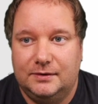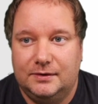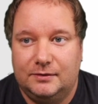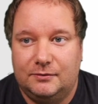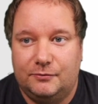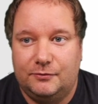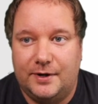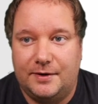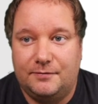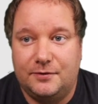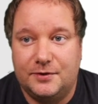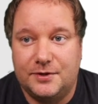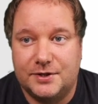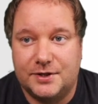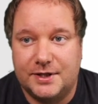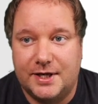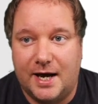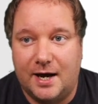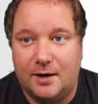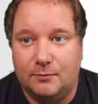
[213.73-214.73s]
reference
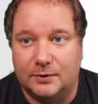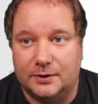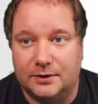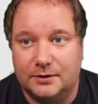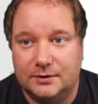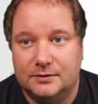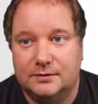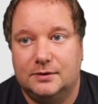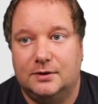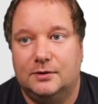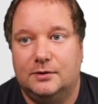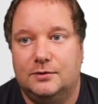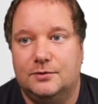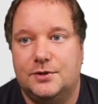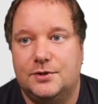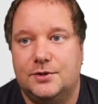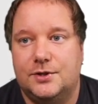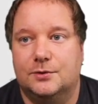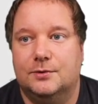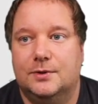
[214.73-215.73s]
that one
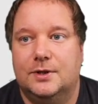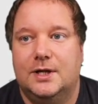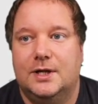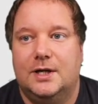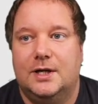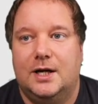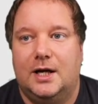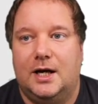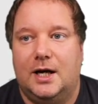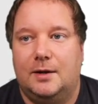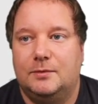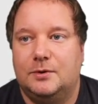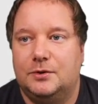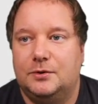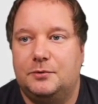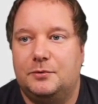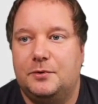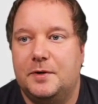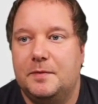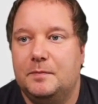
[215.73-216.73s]
also. I'm
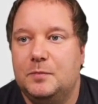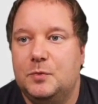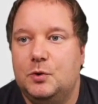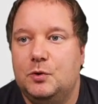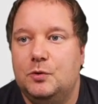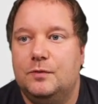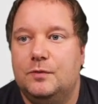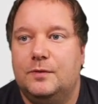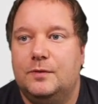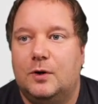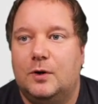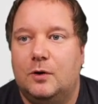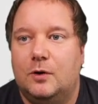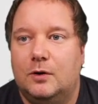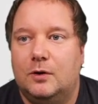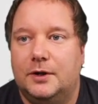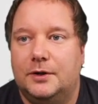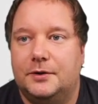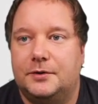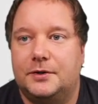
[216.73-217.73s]
gonna remove
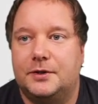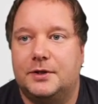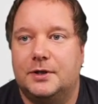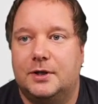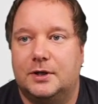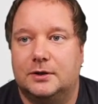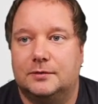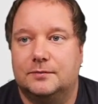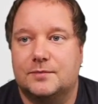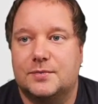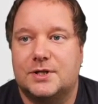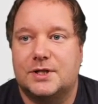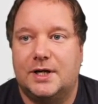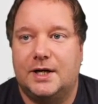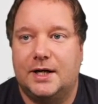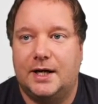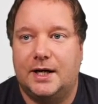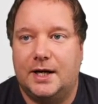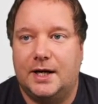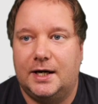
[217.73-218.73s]
all other columns
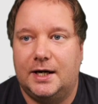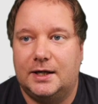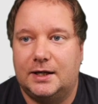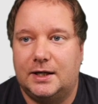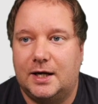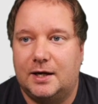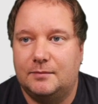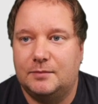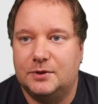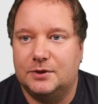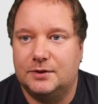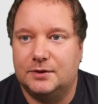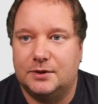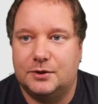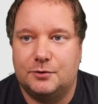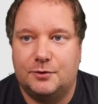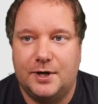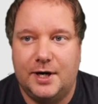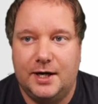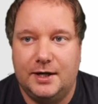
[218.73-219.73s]
and I'm gonna
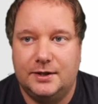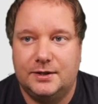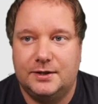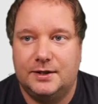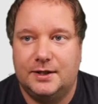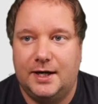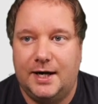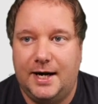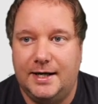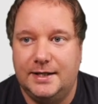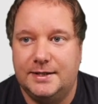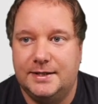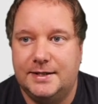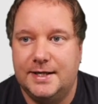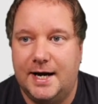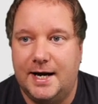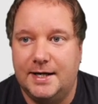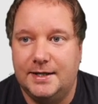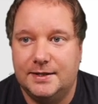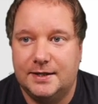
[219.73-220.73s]
create a
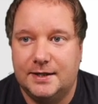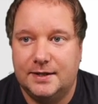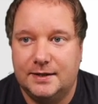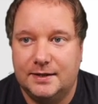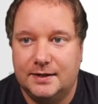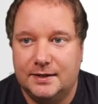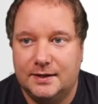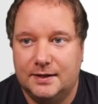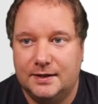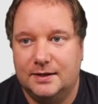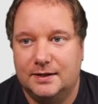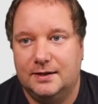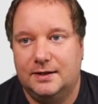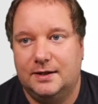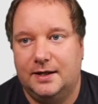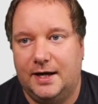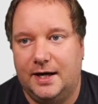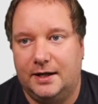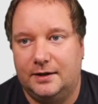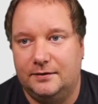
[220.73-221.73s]
date
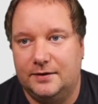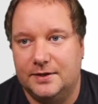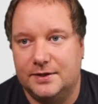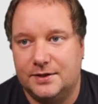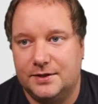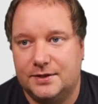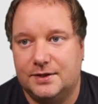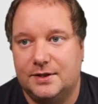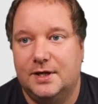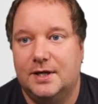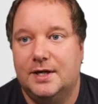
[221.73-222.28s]
out of this.